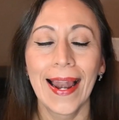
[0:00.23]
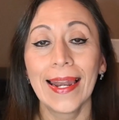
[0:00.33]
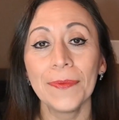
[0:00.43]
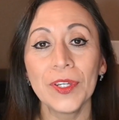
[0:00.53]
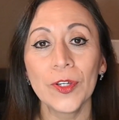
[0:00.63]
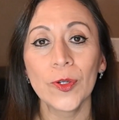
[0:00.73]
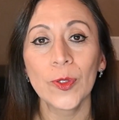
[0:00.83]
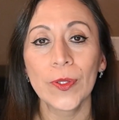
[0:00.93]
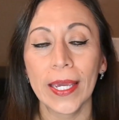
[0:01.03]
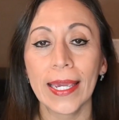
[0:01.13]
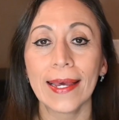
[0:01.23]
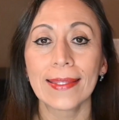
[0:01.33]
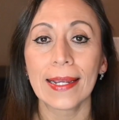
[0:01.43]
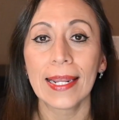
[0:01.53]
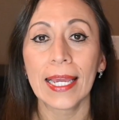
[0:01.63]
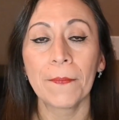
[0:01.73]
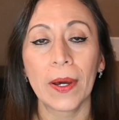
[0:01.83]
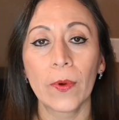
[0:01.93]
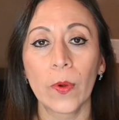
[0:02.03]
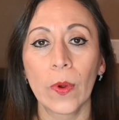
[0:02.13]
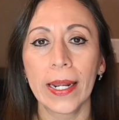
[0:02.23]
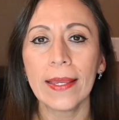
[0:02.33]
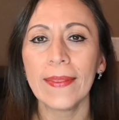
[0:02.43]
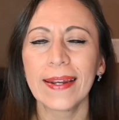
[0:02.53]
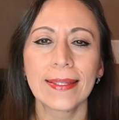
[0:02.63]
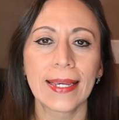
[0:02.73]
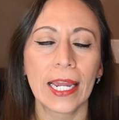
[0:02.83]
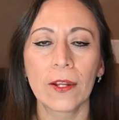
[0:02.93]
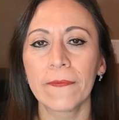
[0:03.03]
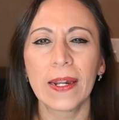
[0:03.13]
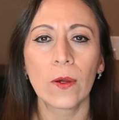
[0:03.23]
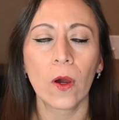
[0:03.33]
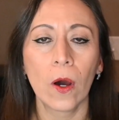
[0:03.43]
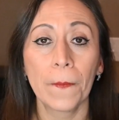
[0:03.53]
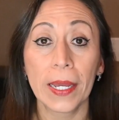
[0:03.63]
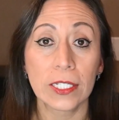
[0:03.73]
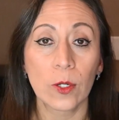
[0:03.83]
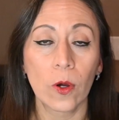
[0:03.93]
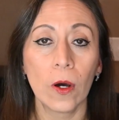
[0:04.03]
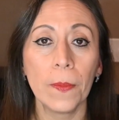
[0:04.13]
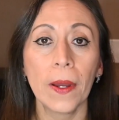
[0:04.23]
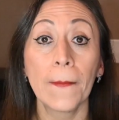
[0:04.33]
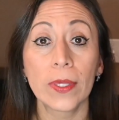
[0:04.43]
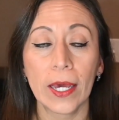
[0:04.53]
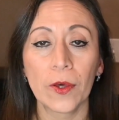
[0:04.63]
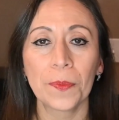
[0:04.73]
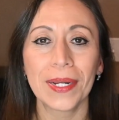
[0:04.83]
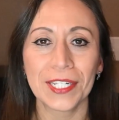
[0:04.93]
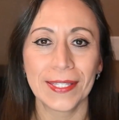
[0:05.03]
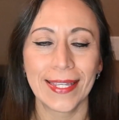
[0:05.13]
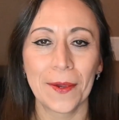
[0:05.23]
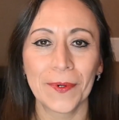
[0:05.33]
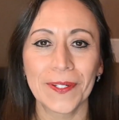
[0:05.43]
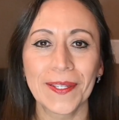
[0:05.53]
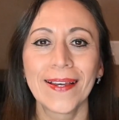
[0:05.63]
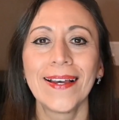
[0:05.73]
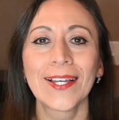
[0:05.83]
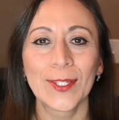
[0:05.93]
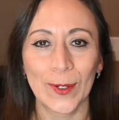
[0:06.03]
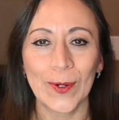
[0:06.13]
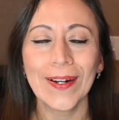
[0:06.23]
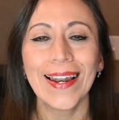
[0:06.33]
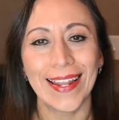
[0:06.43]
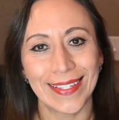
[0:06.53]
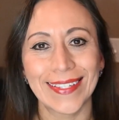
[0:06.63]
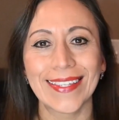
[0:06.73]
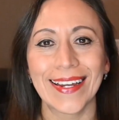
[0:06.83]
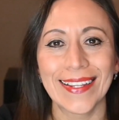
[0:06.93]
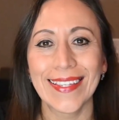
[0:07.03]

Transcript: Let me show you today a technique in Power Query that is kind of VLOOKUP, XLOOKUP without merging tables. So let's start.